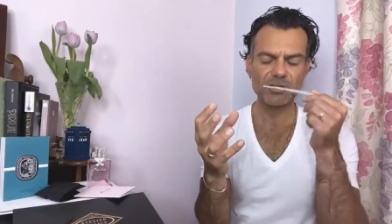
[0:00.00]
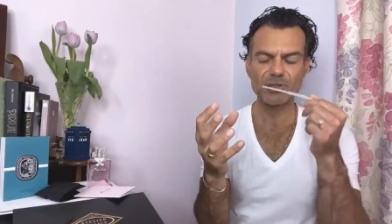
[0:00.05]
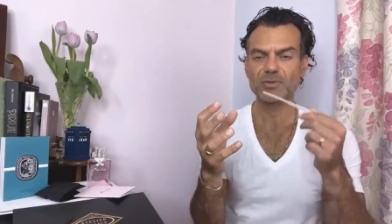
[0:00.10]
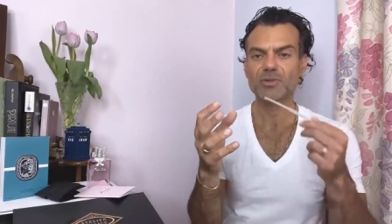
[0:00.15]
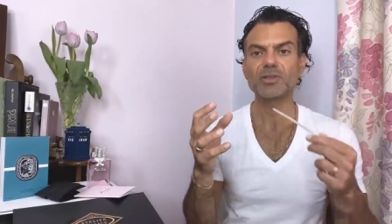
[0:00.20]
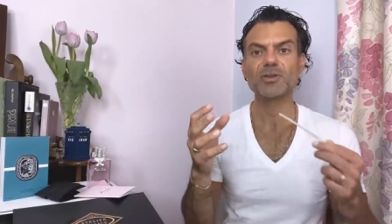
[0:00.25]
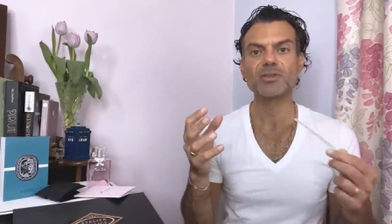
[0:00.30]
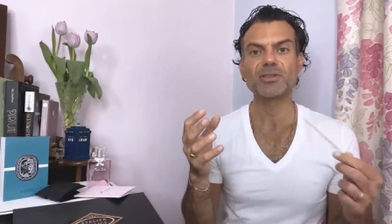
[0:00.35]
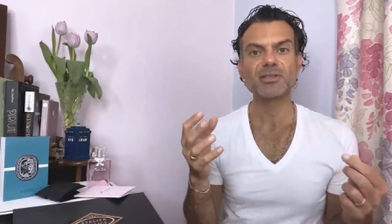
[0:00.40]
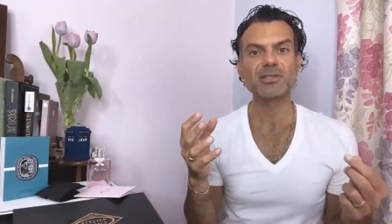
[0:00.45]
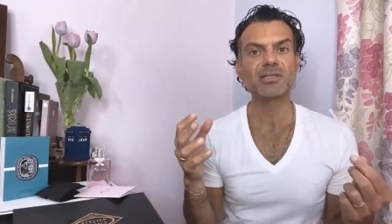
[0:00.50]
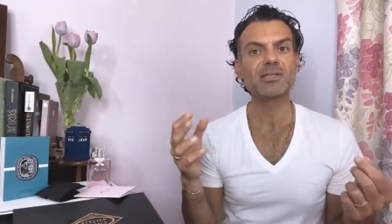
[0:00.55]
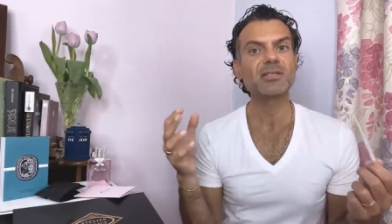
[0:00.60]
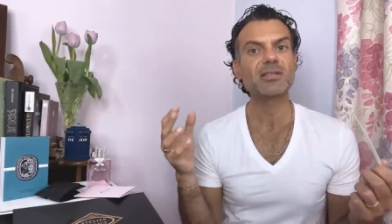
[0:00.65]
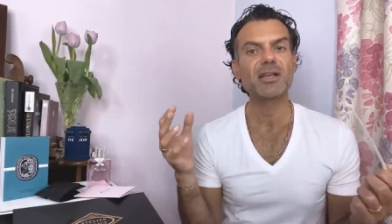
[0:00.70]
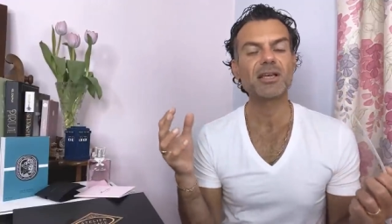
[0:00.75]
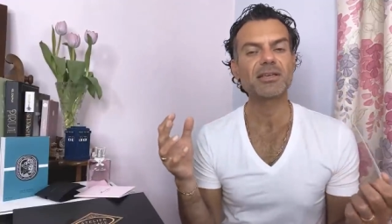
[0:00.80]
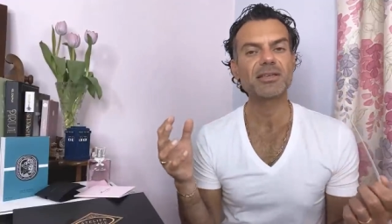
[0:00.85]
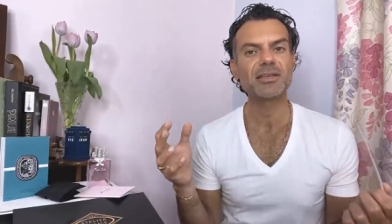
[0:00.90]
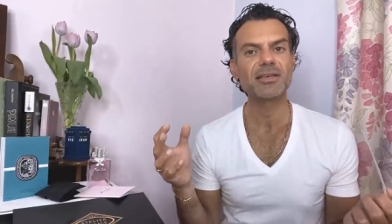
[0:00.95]
So you know this
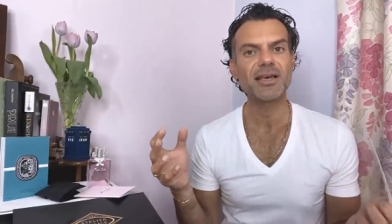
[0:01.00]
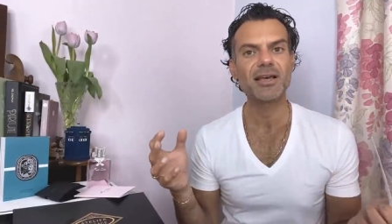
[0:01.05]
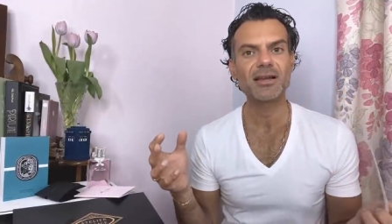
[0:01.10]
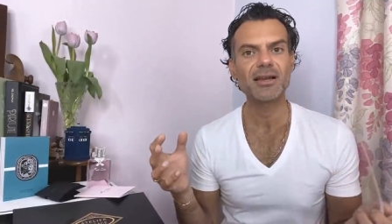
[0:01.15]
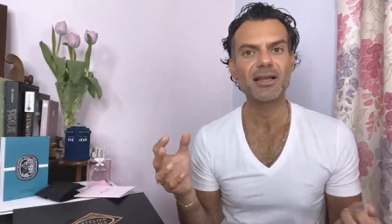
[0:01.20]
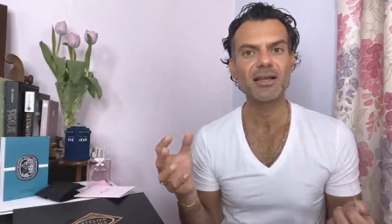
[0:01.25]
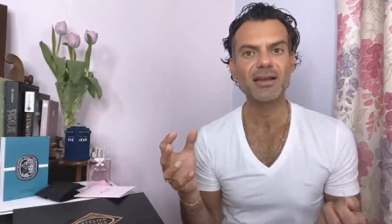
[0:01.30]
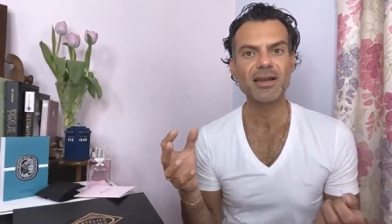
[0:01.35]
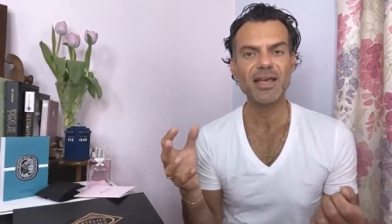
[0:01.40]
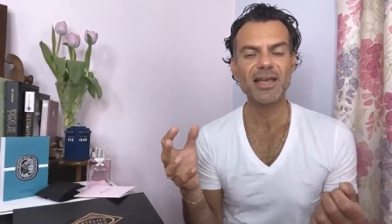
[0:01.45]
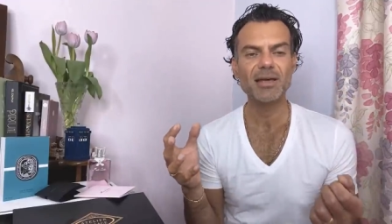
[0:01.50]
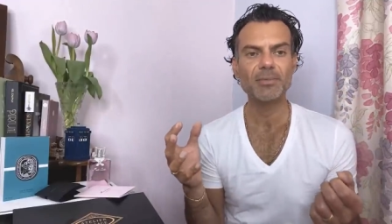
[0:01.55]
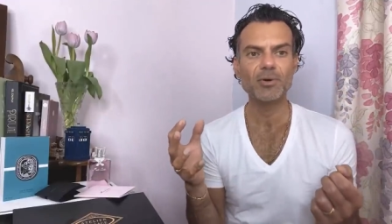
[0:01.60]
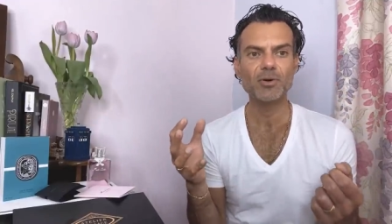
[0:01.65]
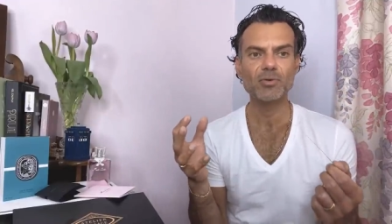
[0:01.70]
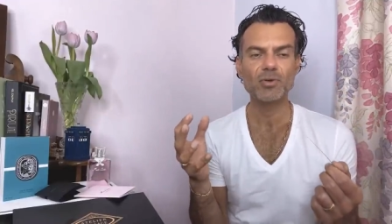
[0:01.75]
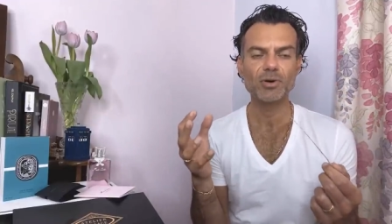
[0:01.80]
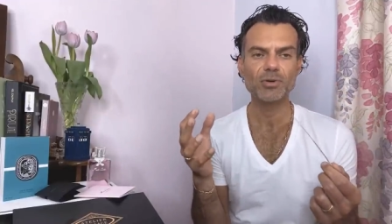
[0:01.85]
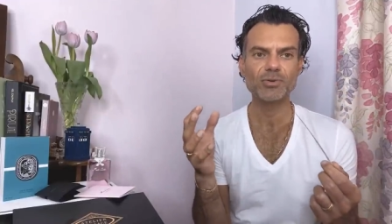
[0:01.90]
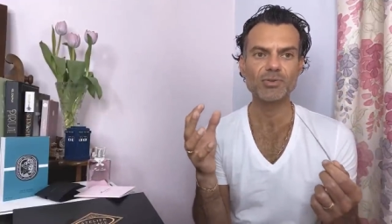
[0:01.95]
isn't like a
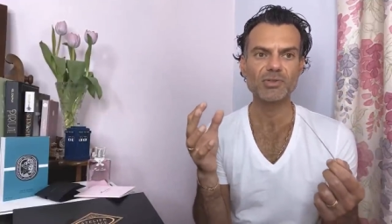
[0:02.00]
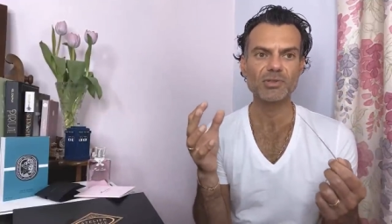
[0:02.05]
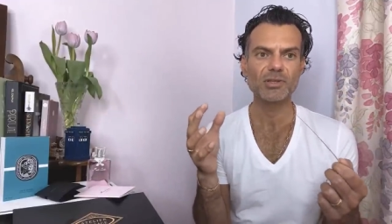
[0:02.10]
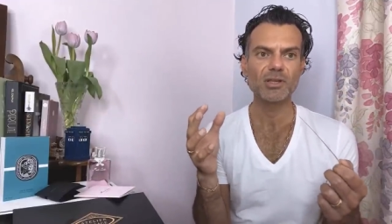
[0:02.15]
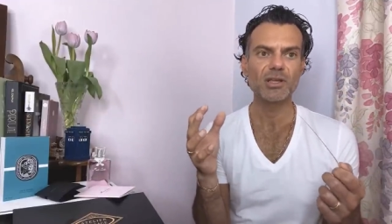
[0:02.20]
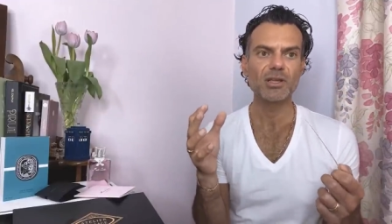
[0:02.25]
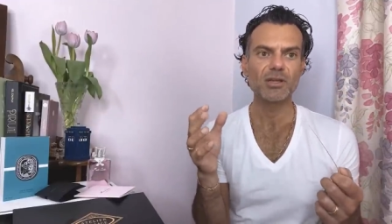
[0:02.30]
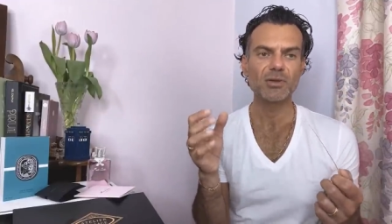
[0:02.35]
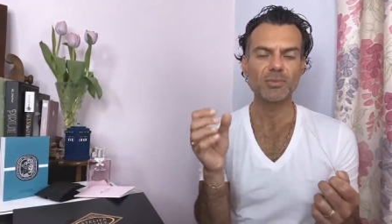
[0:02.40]
Emma rose,